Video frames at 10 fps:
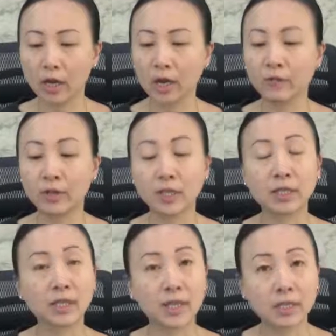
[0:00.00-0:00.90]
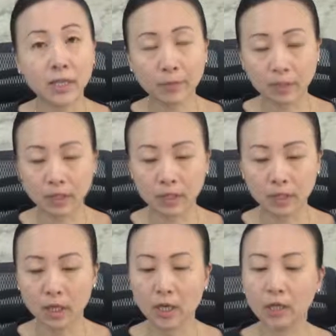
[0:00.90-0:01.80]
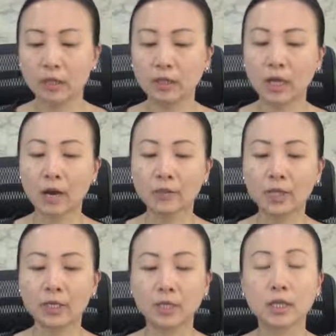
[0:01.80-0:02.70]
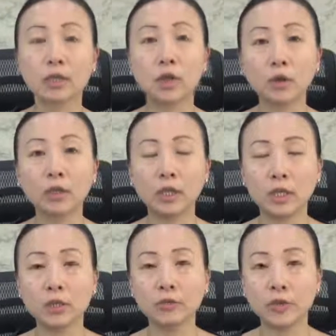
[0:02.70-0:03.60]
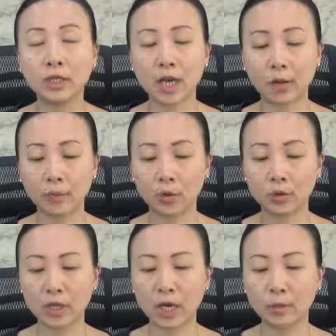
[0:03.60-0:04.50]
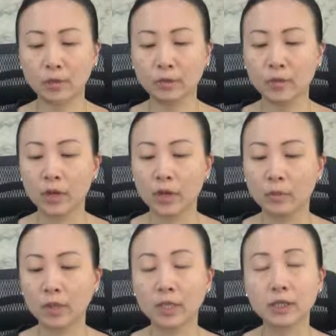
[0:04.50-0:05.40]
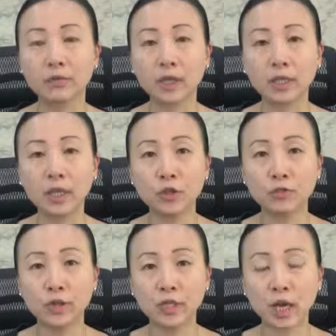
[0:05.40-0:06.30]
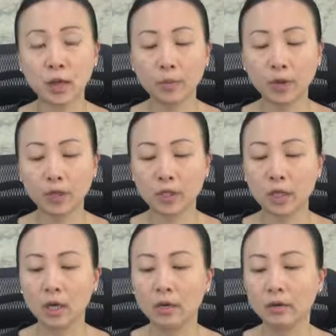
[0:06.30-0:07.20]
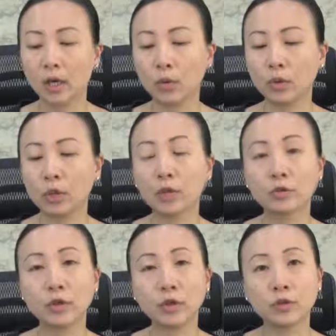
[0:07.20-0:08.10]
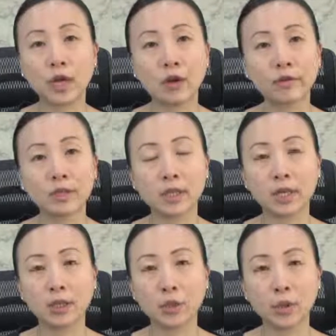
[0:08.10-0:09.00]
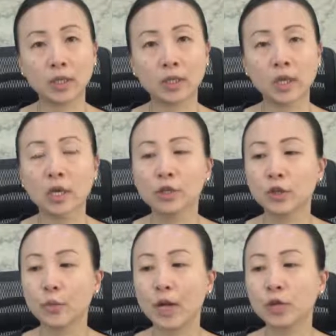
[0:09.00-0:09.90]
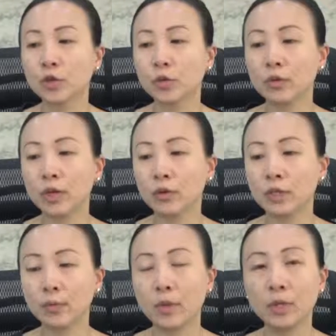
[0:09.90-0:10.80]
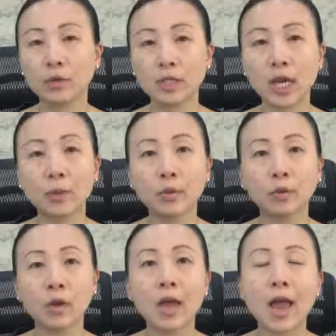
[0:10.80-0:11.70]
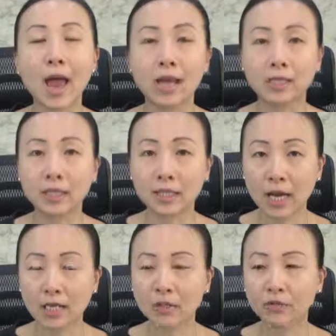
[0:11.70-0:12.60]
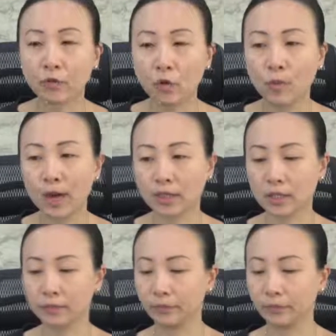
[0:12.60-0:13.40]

if it is accepted, the typesetter does not need to retype your table, because if they need to retype it, they would introduce errors into it. So make sure that you submit your table as a text format.